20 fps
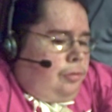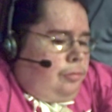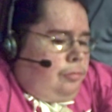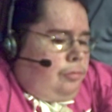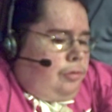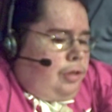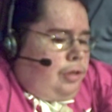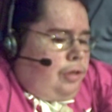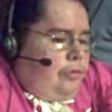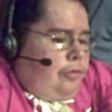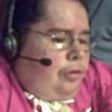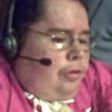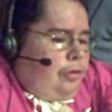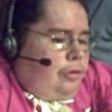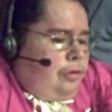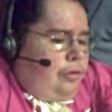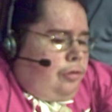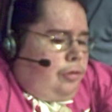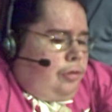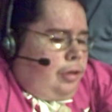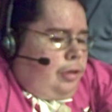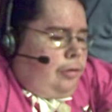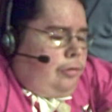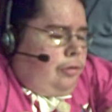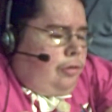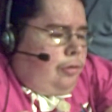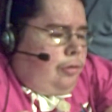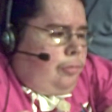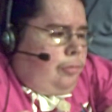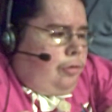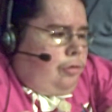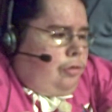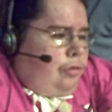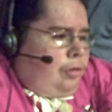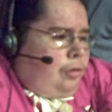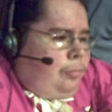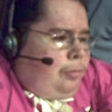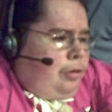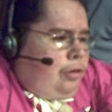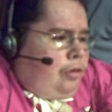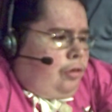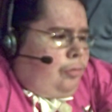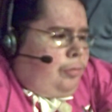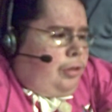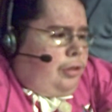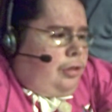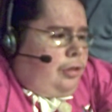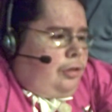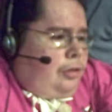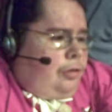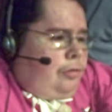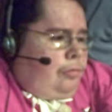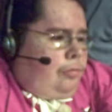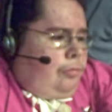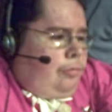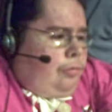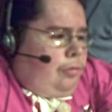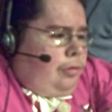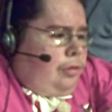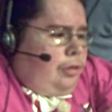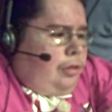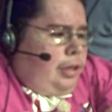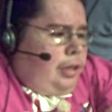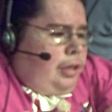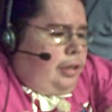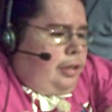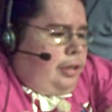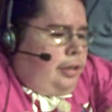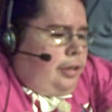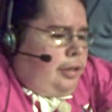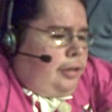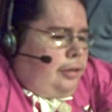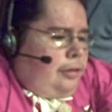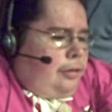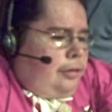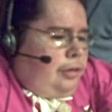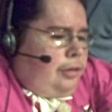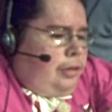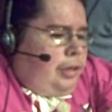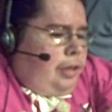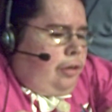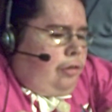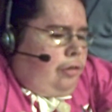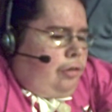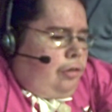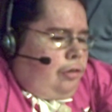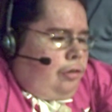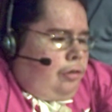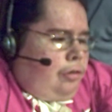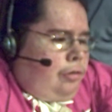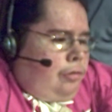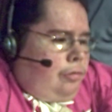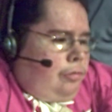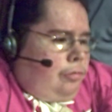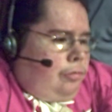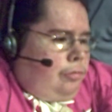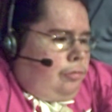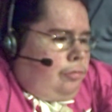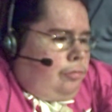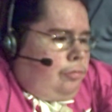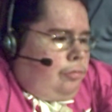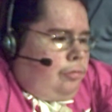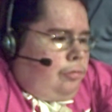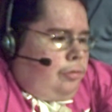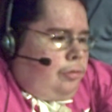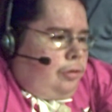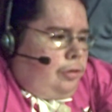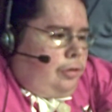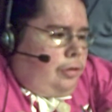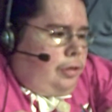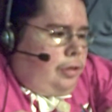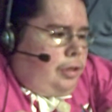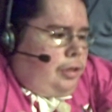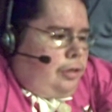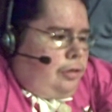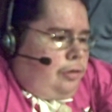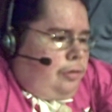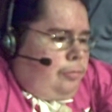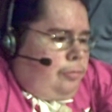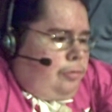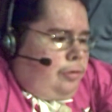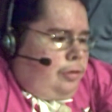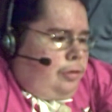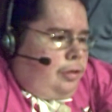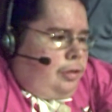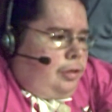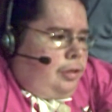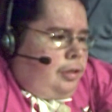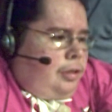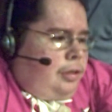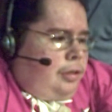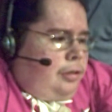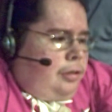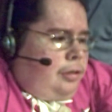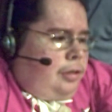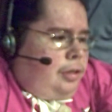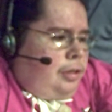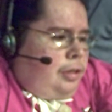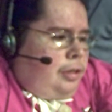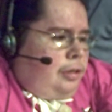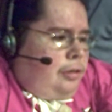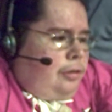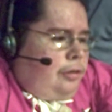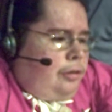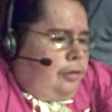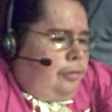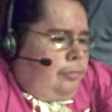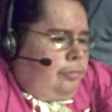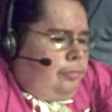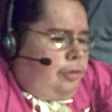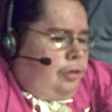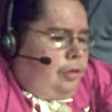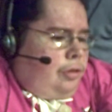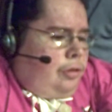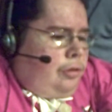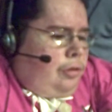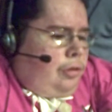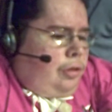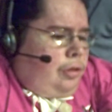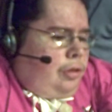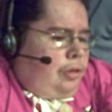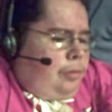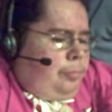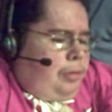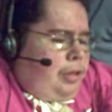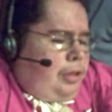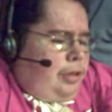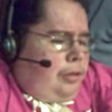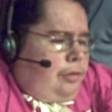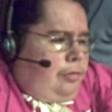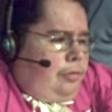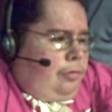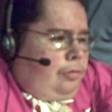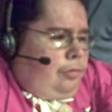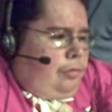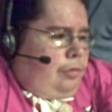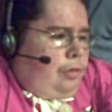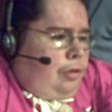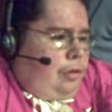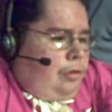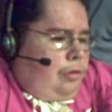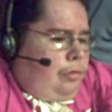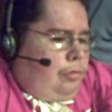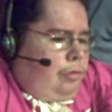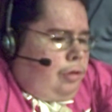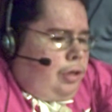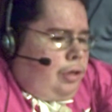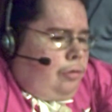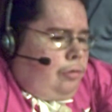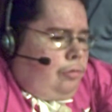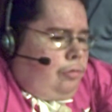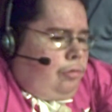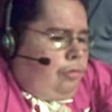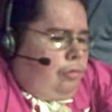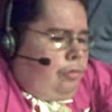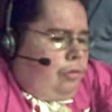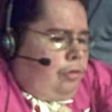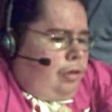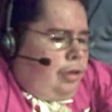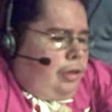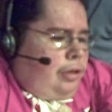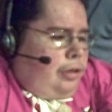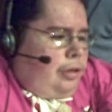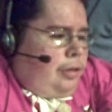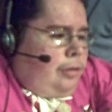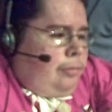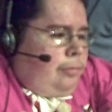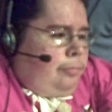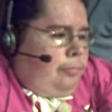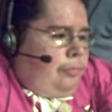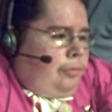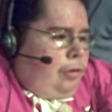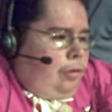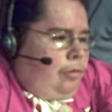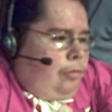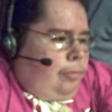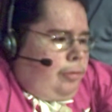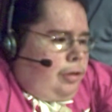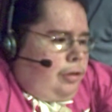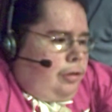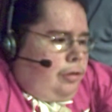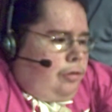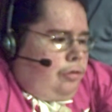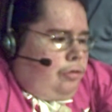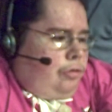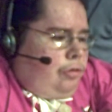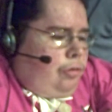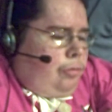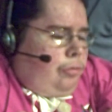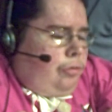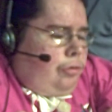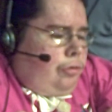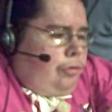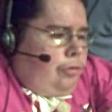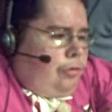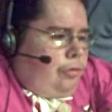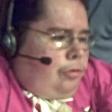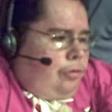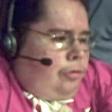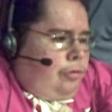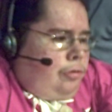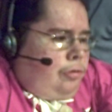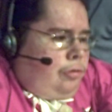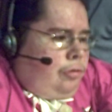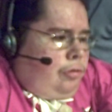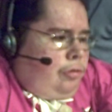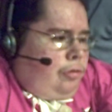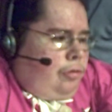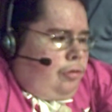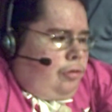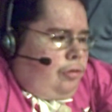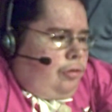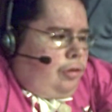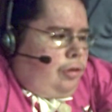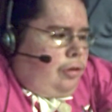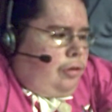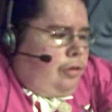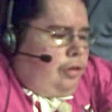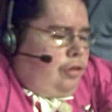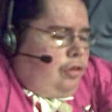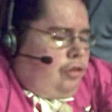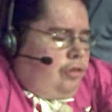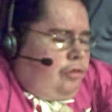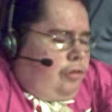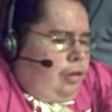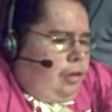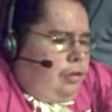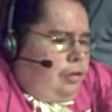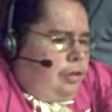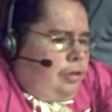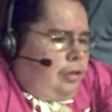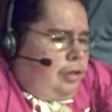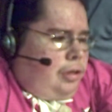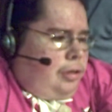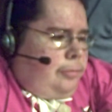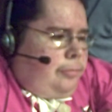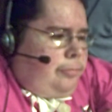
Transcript: Eva took most of the punishment until tagging in Natalia, who ended up hitting a spinning tornado clothesline, followed by the sharpshooter on Alicia Fox, I think.